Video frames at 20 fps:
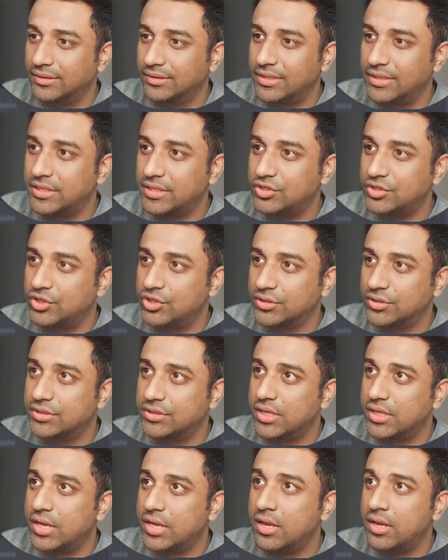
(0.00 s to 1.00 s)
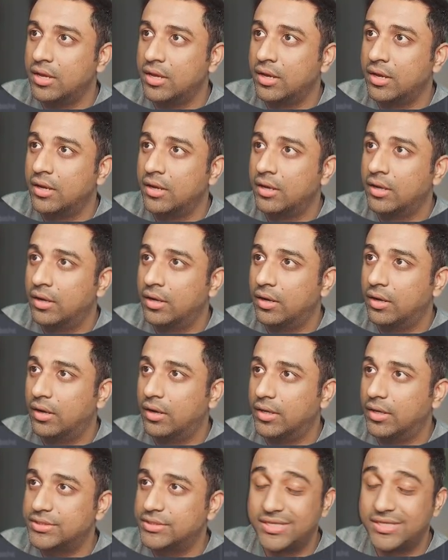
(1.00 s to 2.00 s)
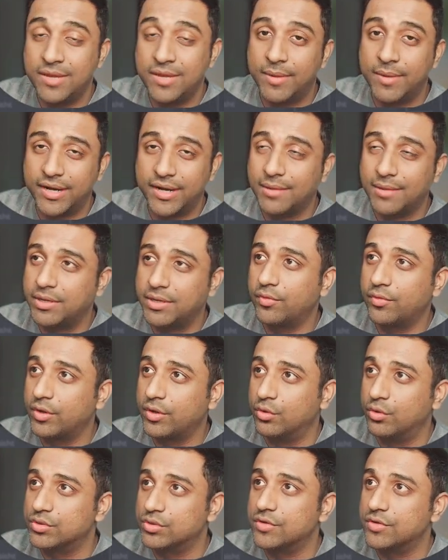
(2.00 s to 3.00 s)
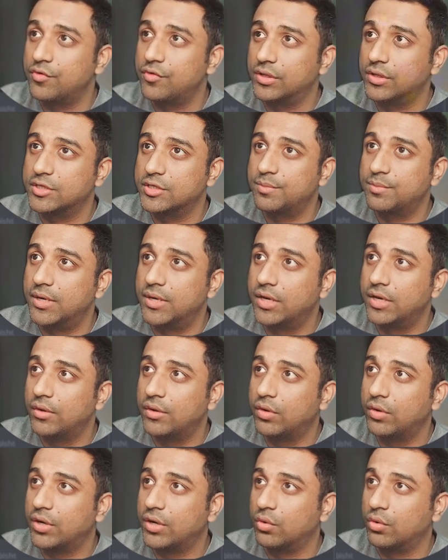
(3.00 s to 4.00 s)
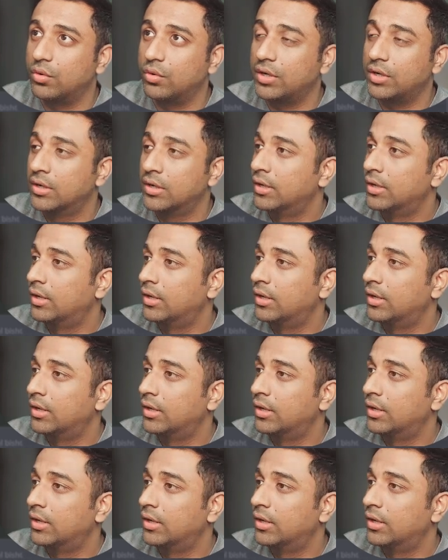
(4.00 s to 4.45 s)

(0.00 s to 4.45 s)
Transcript: These are just the schema type that we're using for this particular note.